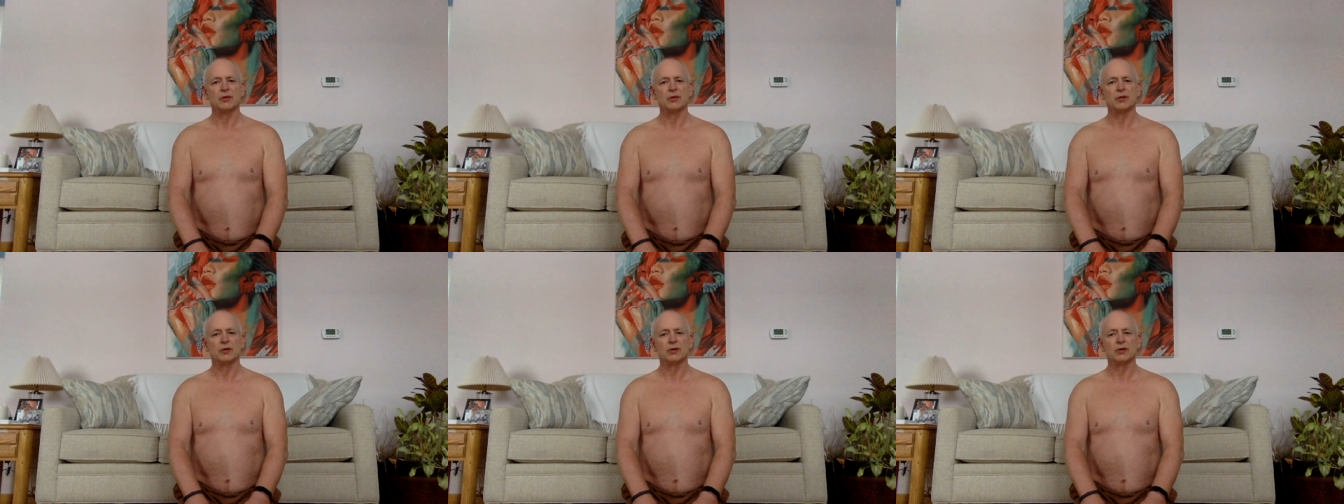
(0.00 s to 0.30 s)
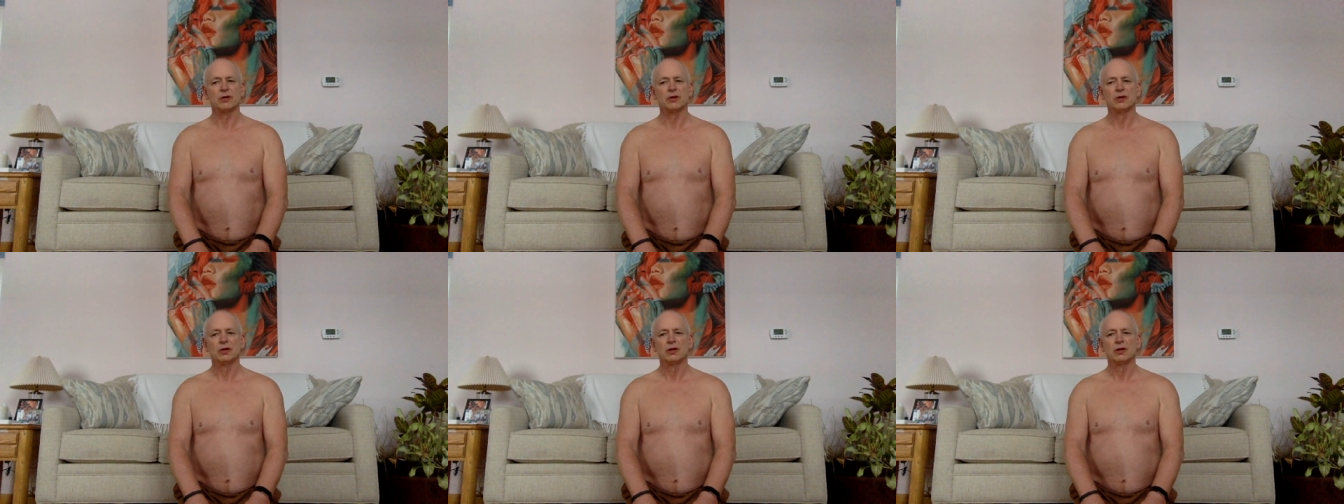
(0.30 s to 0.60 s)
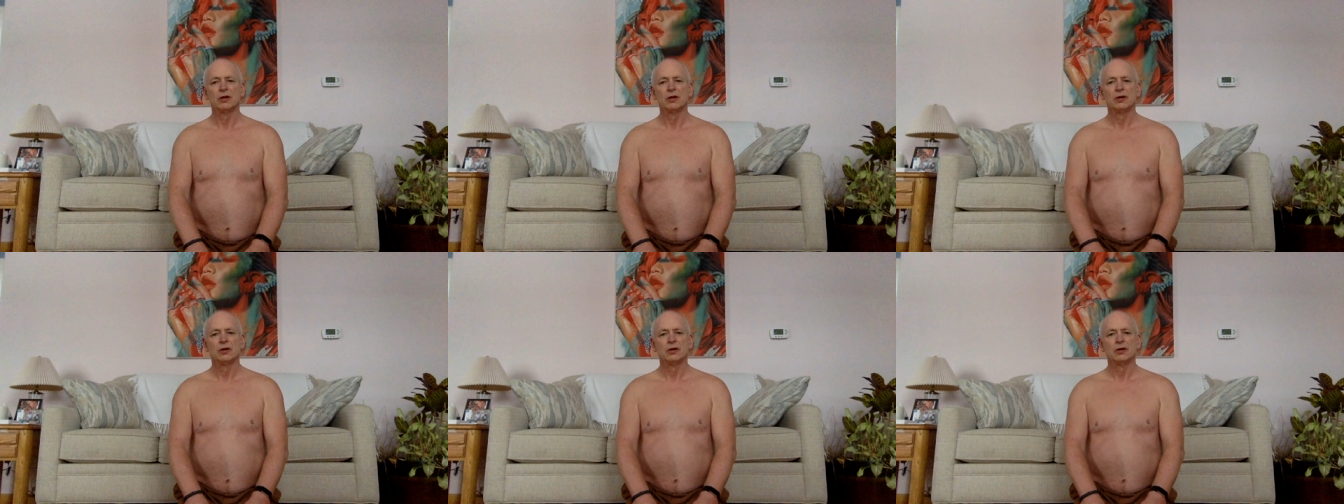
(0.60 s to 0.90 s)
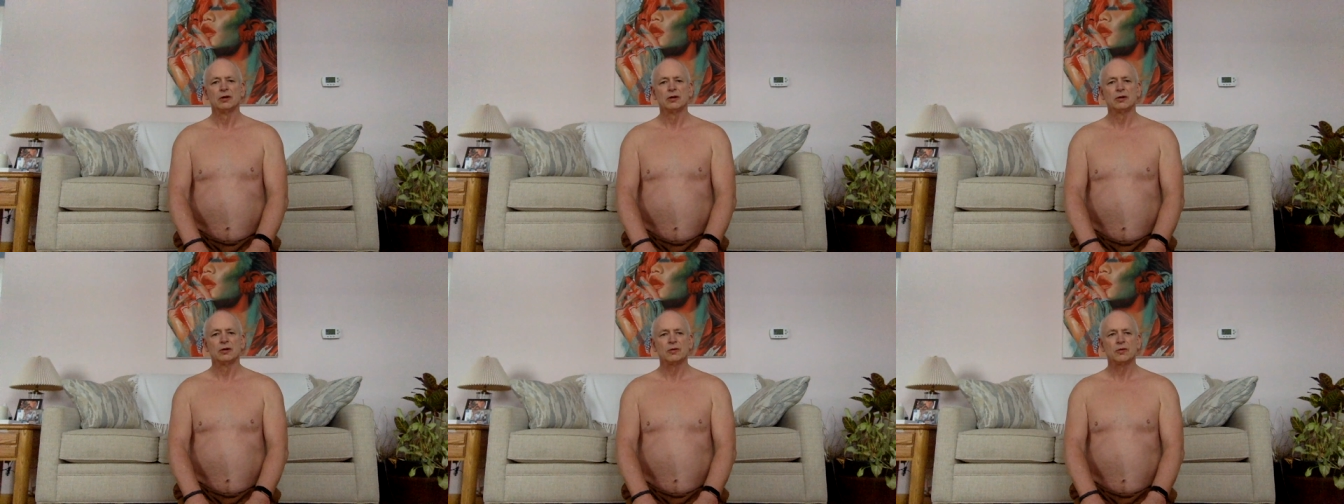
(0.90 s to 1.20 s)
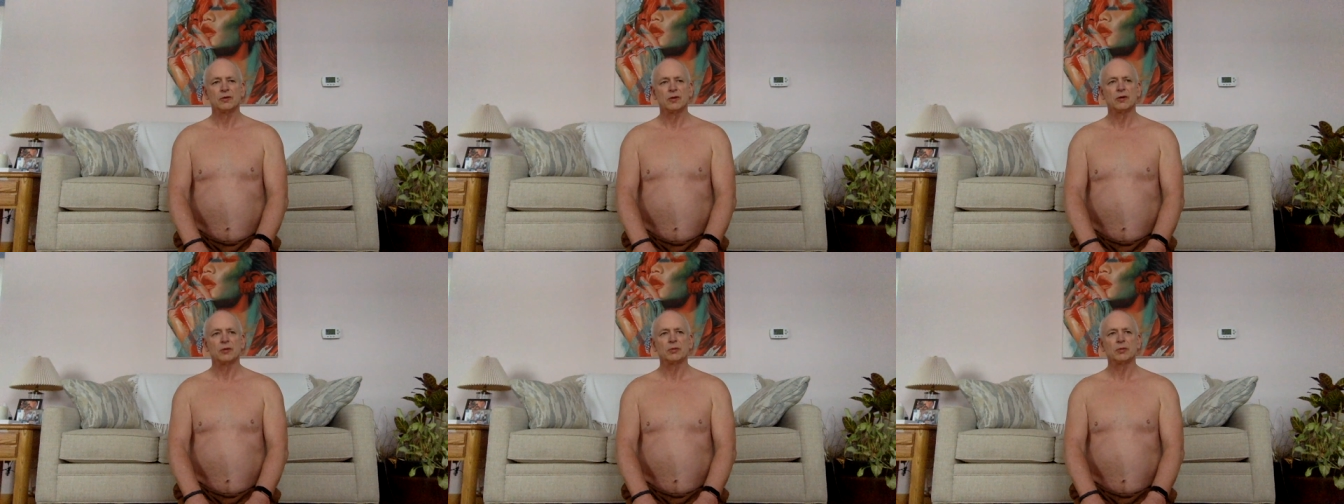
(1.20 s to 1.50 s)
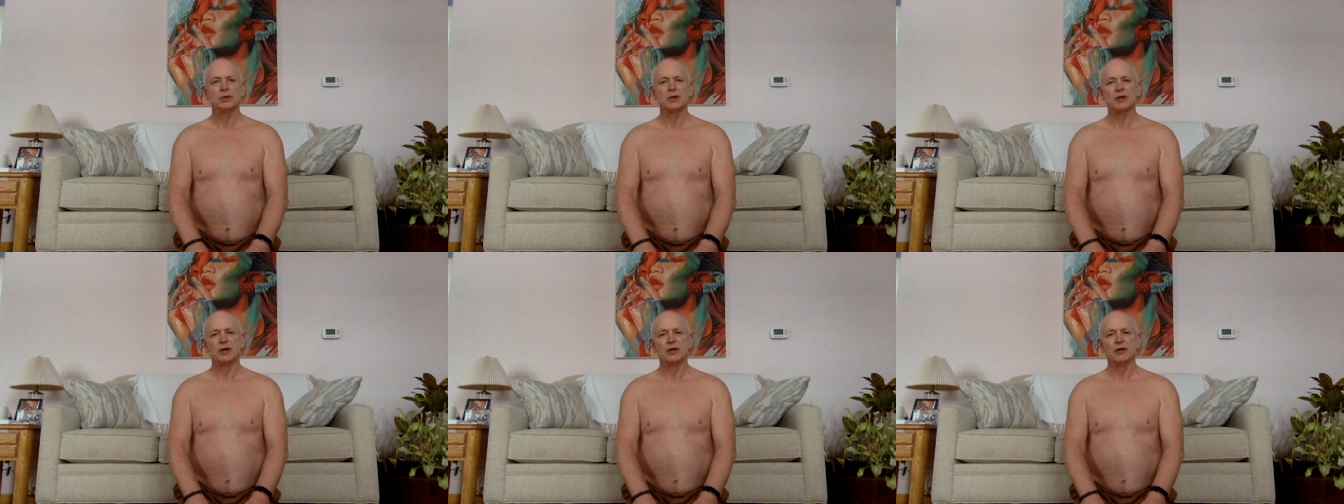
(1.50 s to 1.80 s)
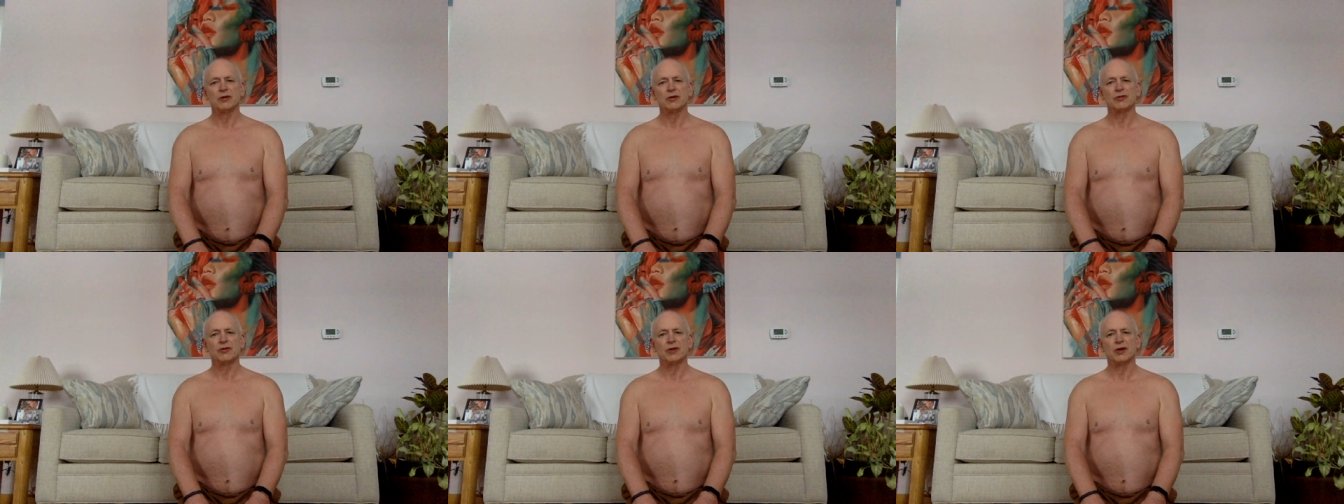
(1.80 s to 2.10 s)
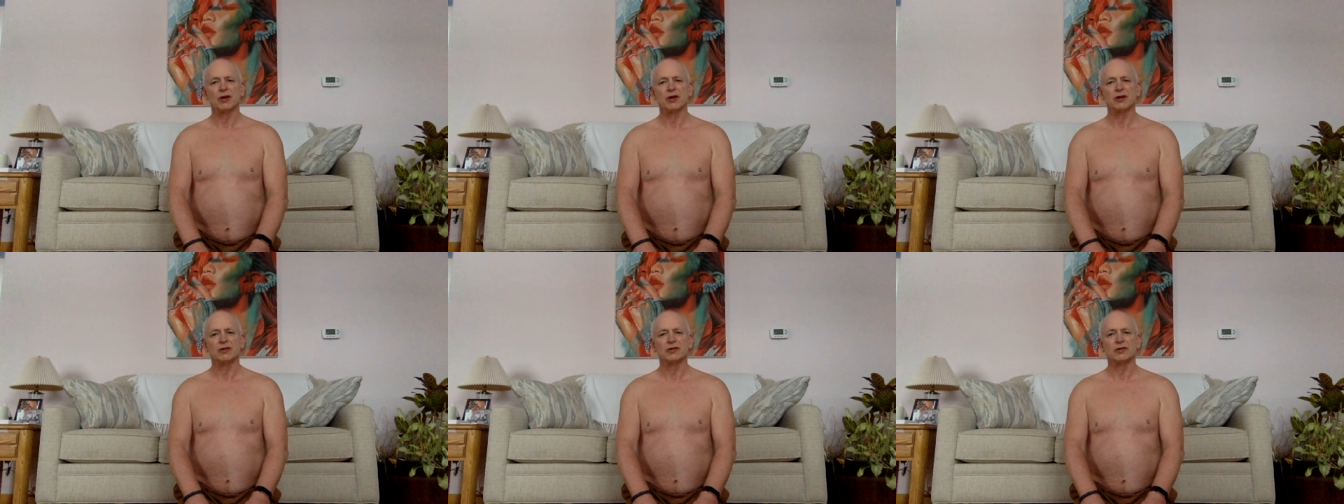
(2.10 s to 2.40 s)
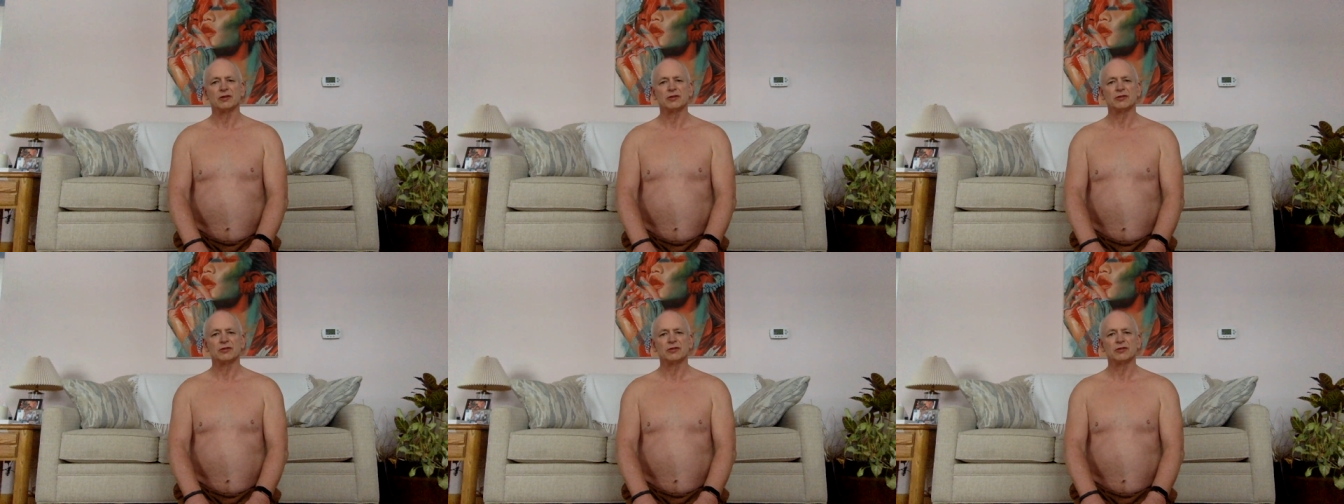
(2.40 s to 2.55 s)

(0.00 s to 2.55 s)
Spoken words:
were incredibly energizing.